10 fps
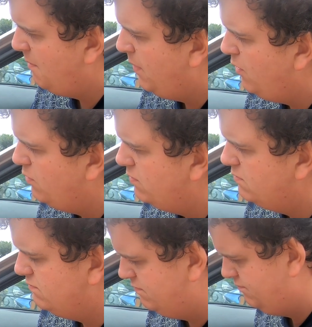bolt
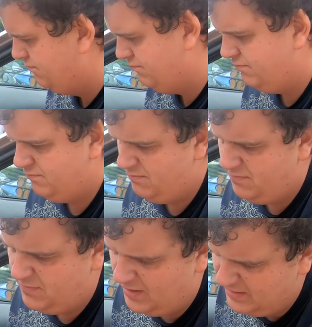
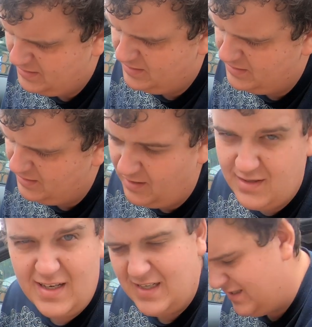that isn't the size. I think